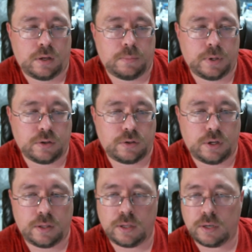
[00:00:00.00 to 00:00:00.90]
I'm not sure,
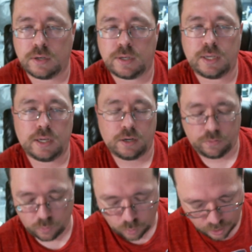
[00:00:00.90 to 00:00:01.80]
and then ten of
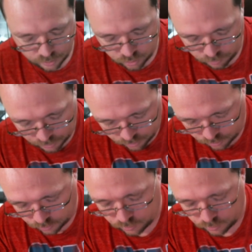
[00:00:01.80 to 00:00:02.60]
the white two by twos.